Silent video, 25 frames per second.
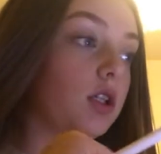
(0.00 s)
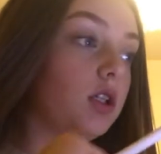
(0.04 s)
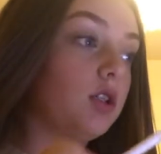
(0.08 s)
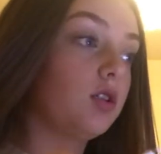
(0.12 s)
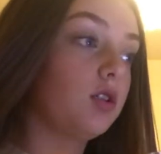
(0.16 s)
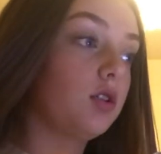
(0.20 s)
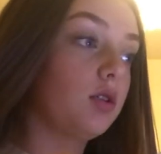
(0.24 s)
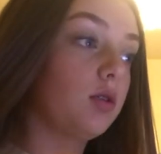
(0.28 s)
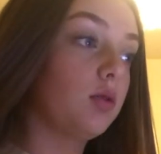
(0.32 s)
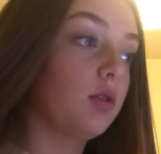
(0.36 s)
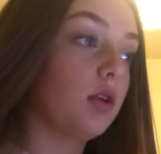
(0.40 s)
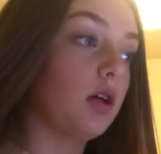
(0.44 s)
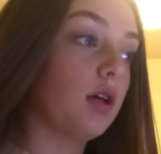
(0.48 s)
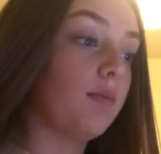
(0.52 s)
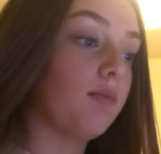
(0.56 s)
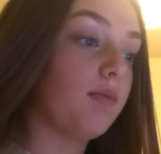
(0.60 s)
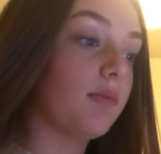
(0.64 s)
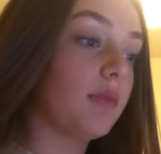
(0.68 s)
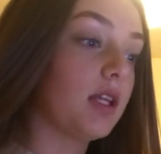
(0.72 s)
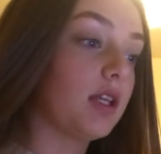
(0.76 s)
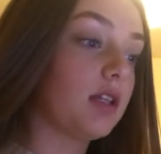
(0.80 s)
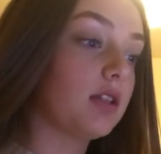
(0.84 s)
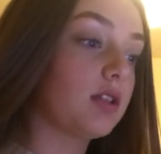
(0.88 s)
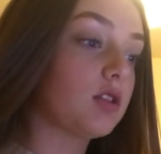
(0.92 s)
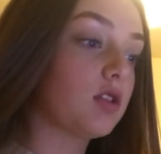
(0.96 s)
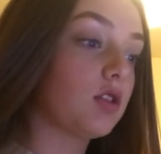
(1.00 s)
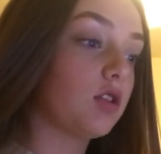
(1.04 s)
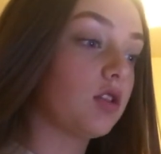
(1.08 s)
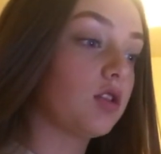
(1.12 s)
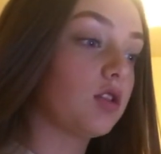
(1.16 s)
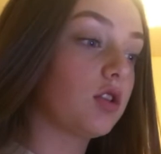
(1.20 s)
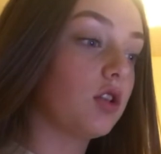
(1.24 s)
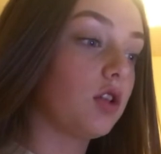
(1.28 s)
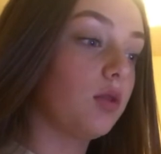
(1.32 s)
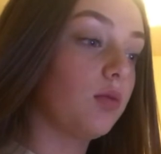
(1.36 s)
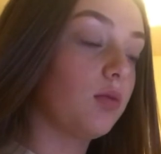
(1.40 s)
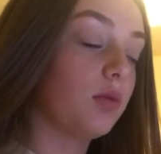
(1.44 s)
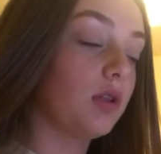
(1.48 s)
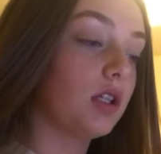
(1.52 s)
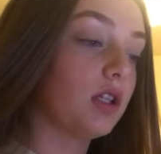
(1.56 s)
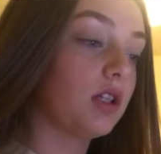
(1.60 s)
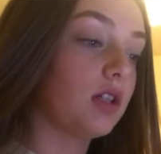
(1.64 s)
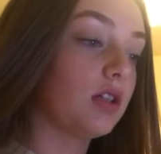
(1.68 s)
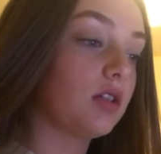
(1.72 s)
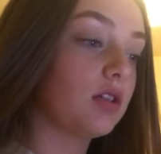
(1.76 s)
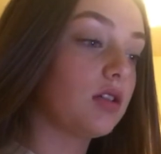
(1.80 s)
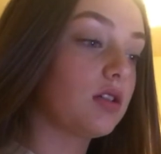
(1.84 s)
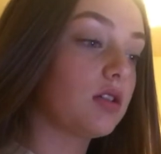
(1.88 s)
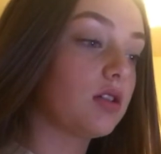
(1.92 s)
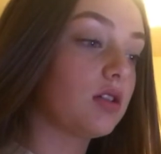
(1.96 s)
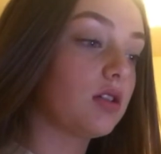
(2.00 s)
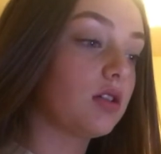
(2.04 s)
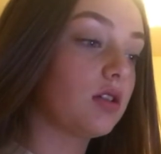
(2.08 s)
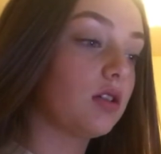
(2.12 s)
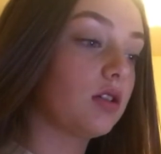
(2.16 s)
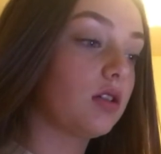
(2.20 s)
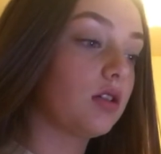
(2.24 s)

do that. It's got 2 minutes.